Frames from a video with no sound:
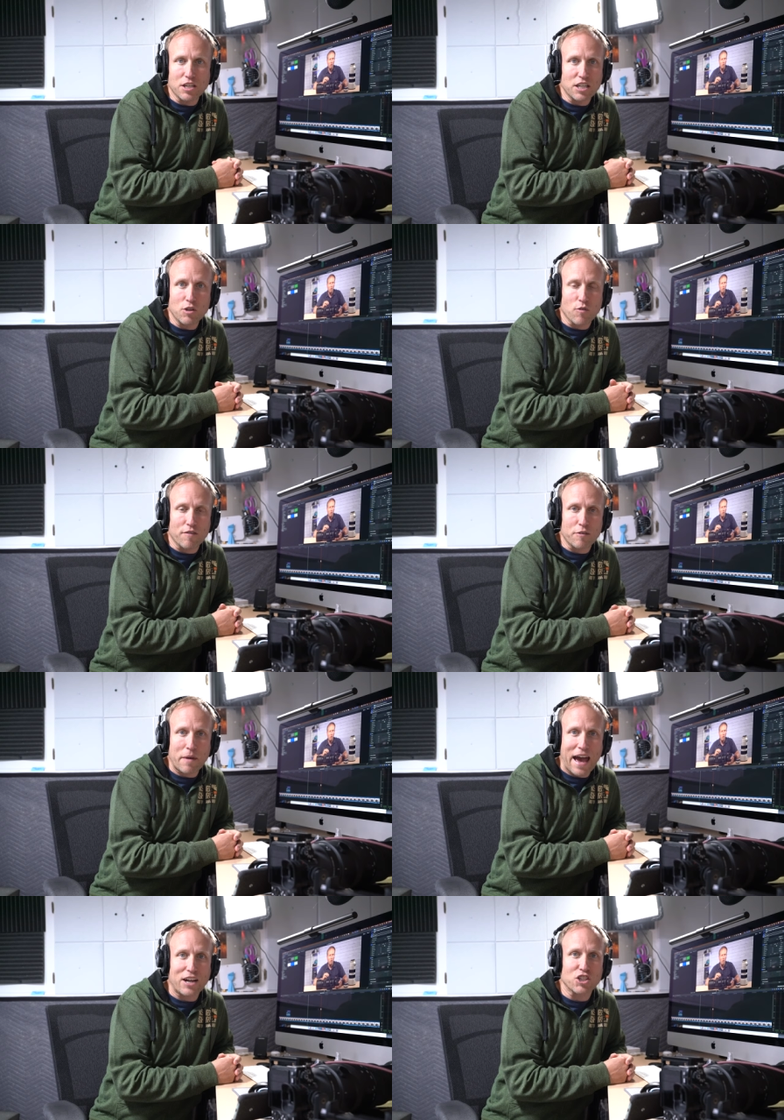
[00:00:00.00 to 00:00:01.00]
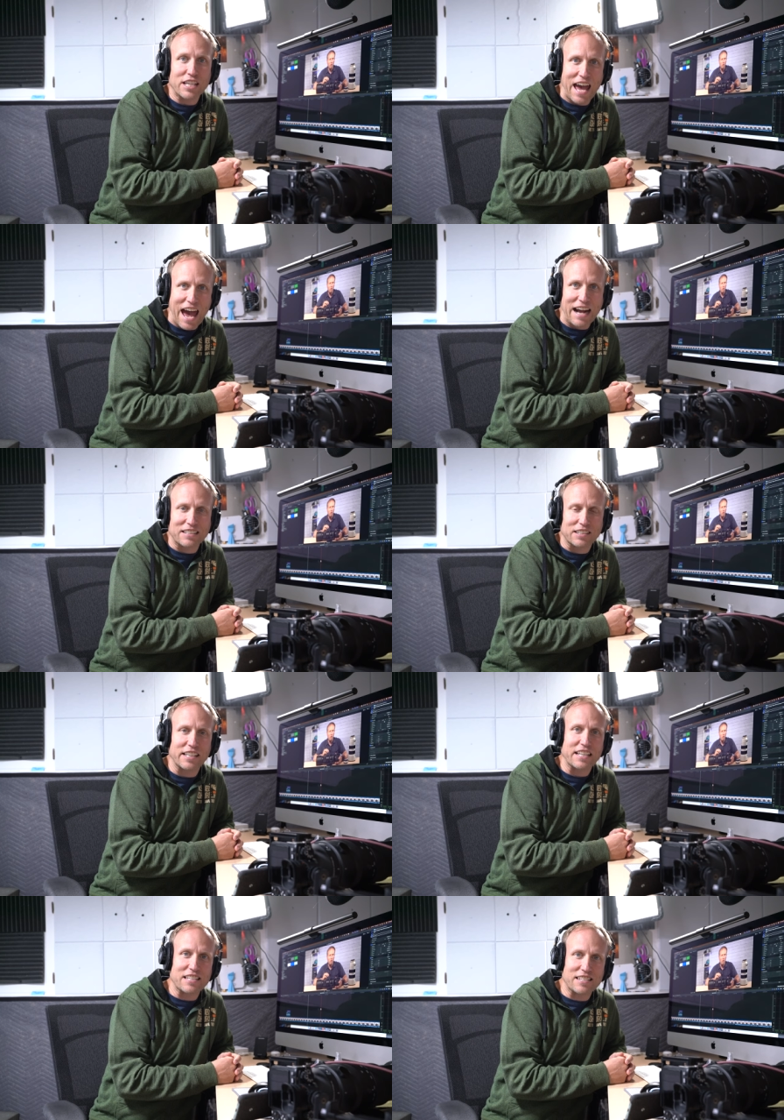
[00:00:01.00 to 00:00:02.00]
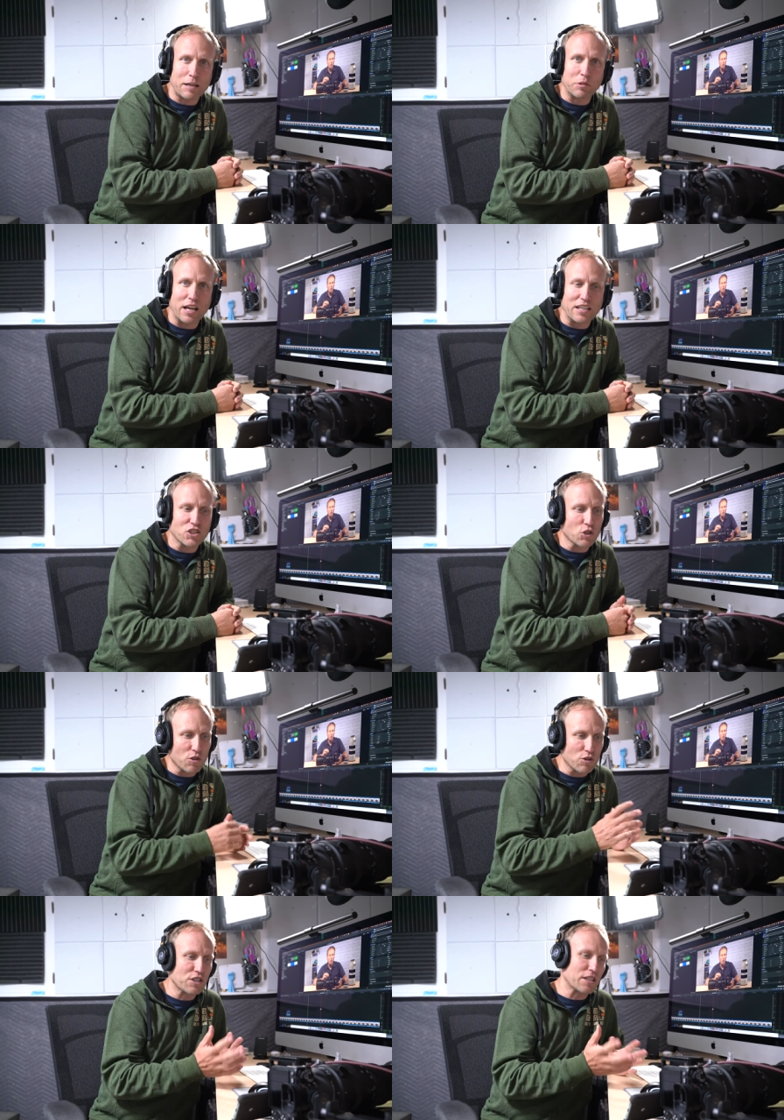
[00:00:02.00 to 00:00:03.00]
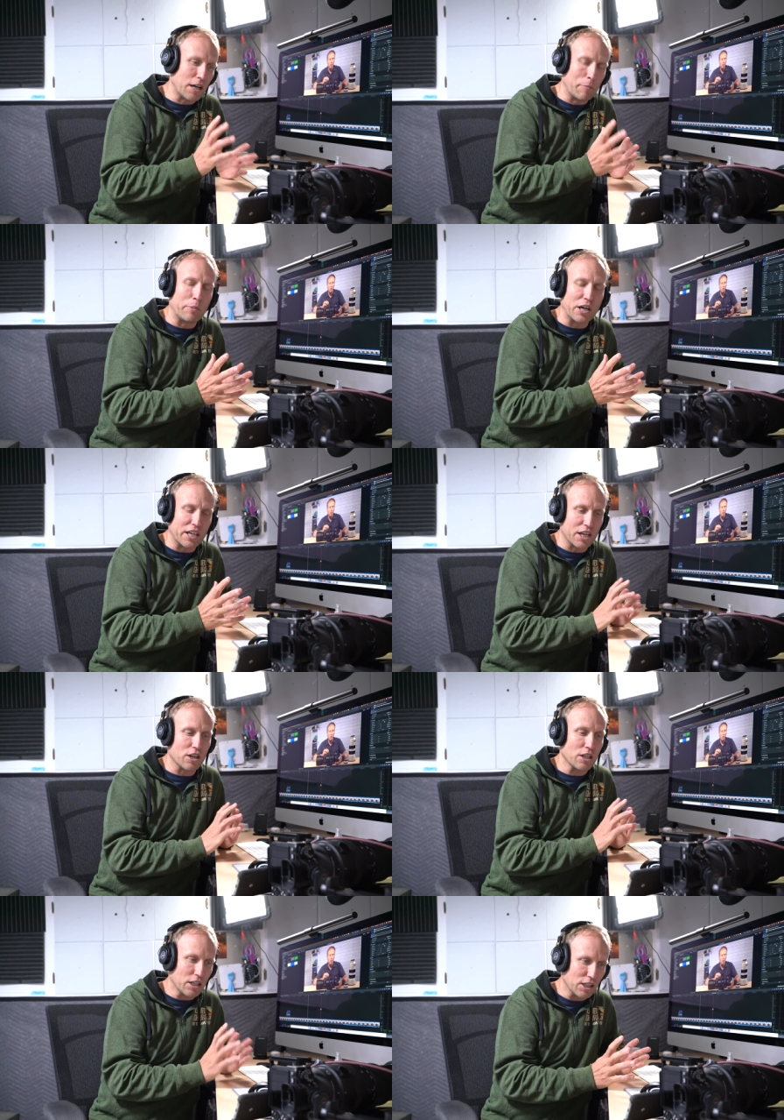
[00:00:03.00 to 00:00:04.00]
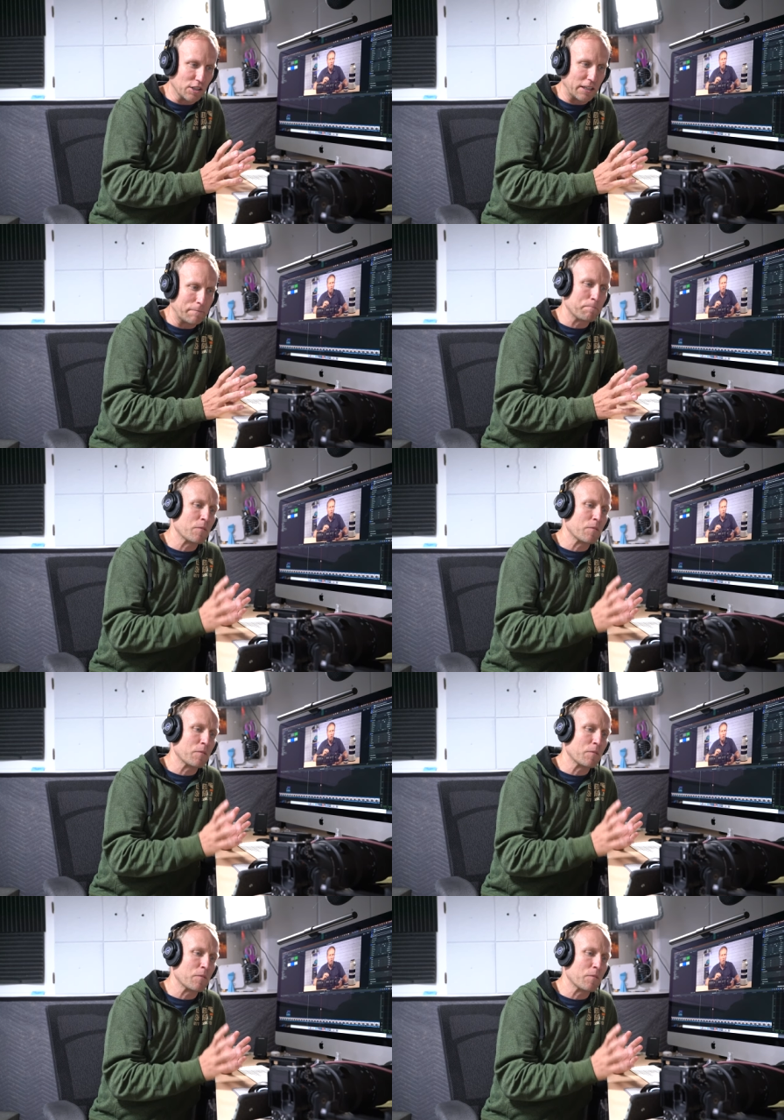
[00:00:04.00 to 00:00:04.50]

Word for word: neither of them actually act like it's stabilized. So there's a bug here, clearly.